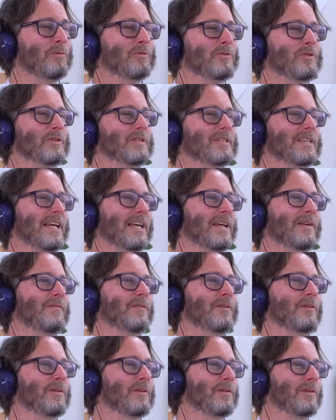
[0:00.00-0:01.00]
What would you say,
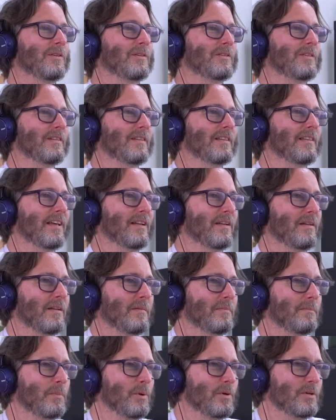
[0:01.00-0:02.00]
if you could,
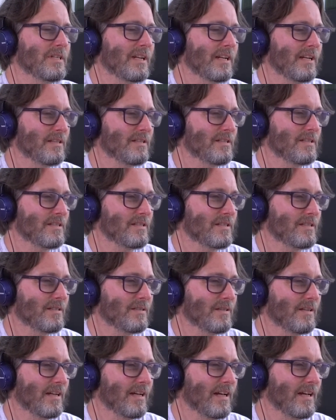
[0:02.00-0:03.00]
that music
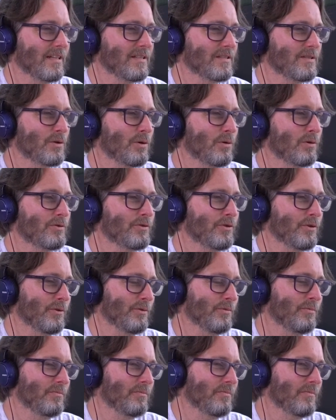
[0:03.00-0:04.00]
has taught
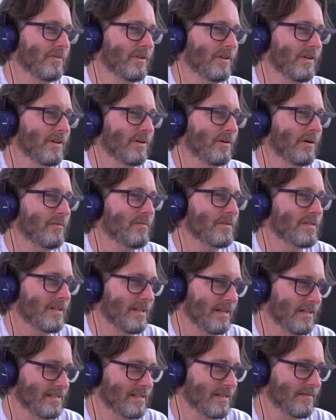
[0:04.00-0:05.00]
you? You know,
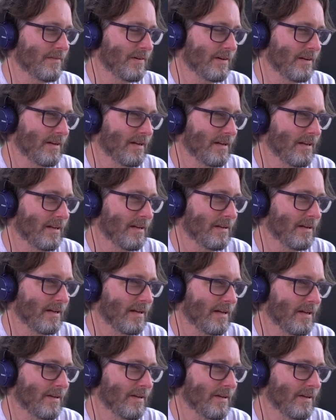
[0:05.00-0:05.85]
obviously it's a very